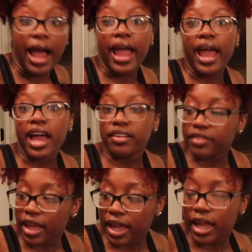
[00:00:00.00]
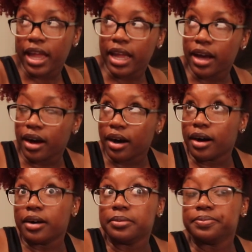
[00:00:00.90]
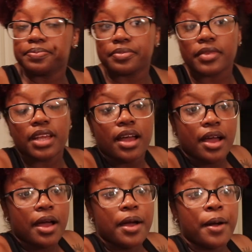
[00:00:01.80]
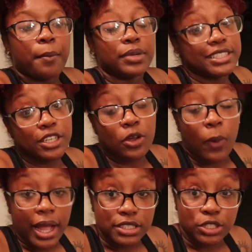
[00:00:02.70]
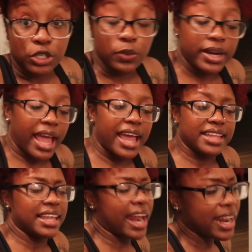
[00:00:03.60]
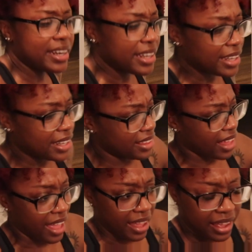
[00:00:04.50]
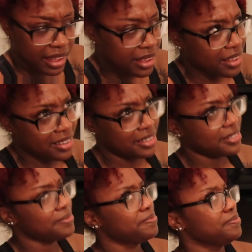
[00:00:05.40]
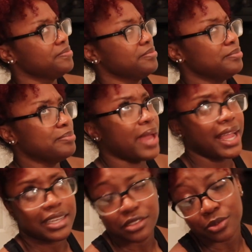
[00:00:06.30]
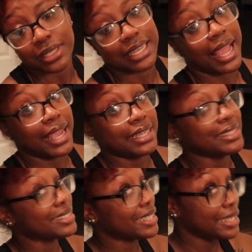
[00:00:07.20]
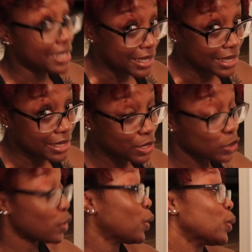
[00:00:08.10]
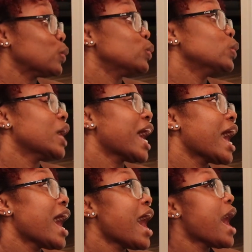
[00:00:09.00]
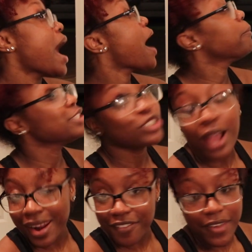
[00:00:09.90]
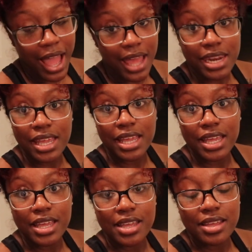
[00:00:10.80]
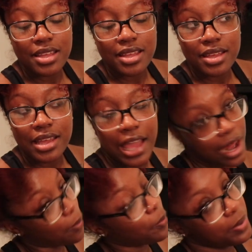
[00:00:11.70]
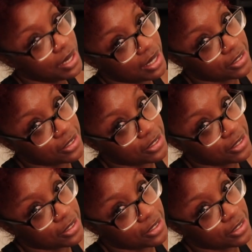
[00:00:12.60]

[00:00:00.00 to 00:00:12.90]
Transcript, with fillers: I have a um, Brazilian Wax Q&A that I did like back in 2018. So I'm gonna try to find it and I'm gonna put it in the